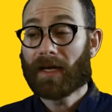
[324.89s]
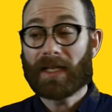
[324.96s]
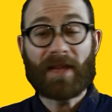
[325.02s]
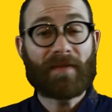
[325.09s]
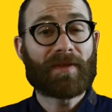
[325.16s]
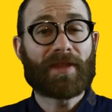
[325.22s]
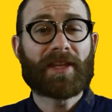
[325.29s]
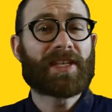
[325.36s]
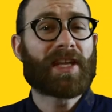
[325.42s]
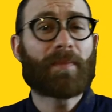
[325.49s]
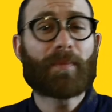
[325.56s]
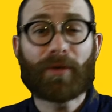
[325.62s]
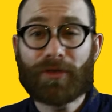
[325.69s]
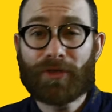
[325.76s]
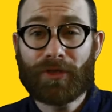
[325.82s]
even the
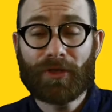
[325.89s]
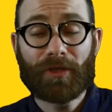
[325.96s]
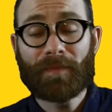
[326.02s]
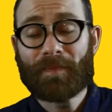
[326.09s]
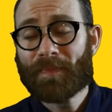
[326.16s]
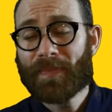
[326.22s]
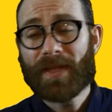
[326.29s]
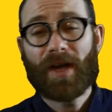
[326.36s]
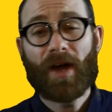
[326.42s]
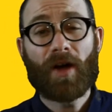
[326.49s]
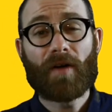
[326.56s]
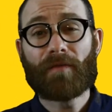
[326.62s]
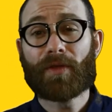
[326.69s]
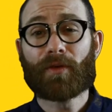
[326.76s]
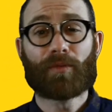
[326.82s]
temperature
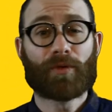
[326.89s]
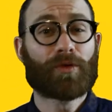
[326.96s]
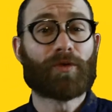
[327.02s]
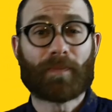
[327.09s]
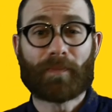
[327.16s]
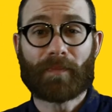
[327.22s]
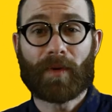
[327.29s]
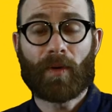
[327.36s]
of the room,